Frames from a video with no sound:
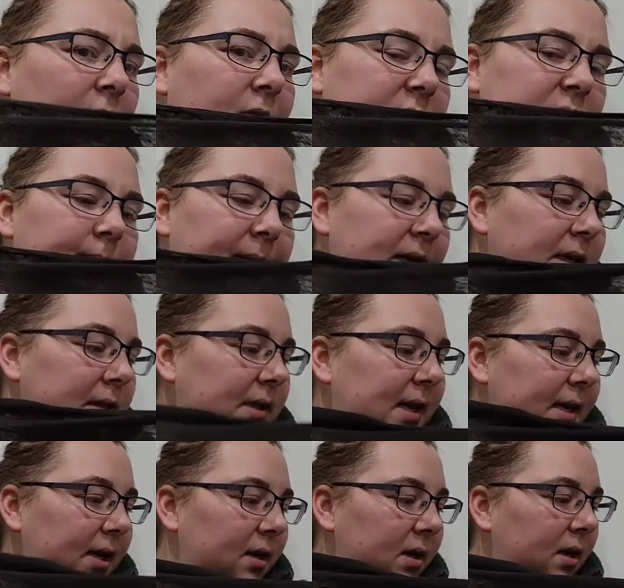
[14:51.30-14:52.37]
this being
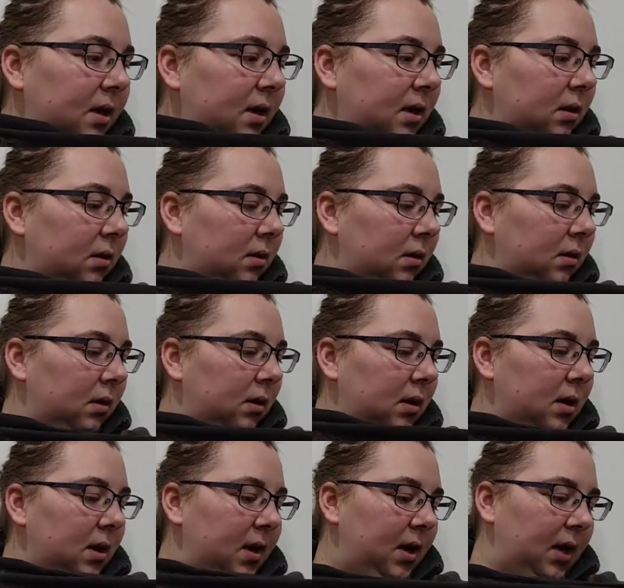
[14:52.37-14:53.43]
linen
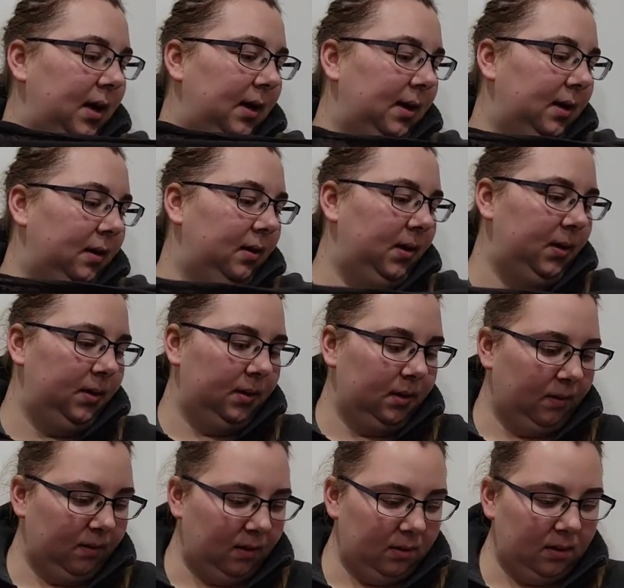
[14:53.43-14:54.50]
and
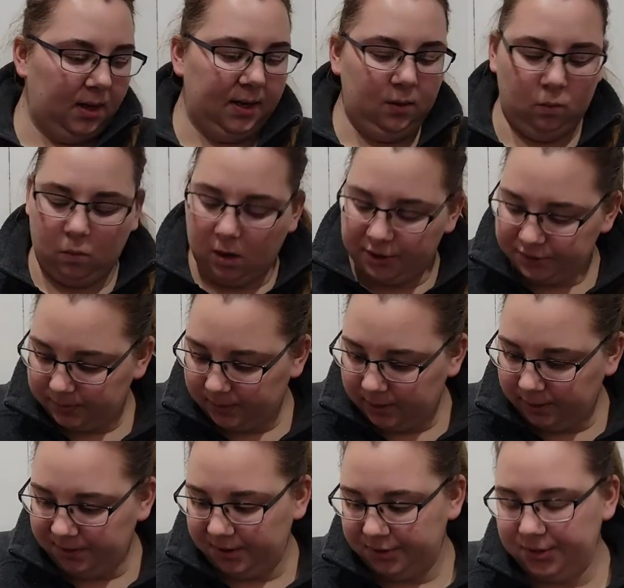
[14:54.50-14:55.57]
the light washwear
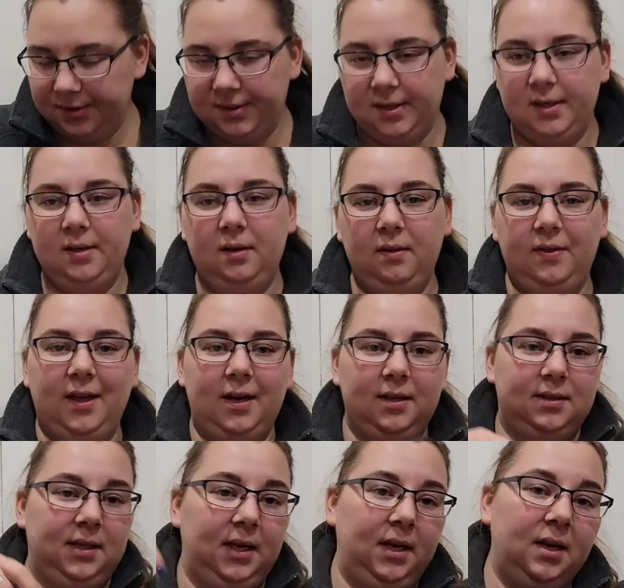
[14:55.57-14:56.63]
conditions that
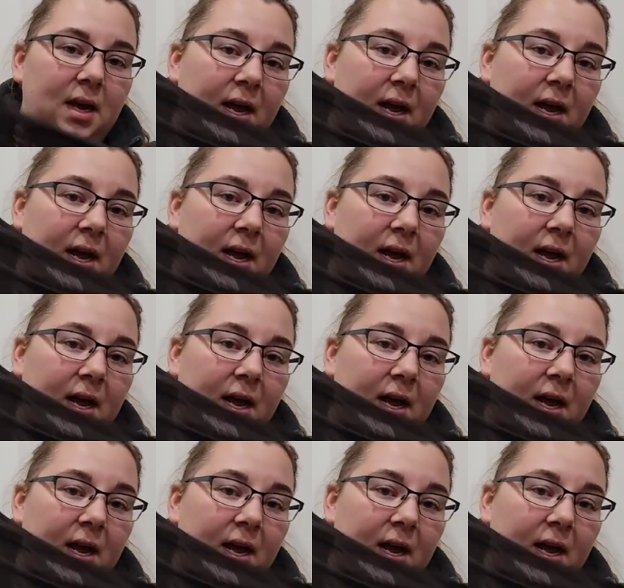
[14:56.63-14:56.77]
it's in,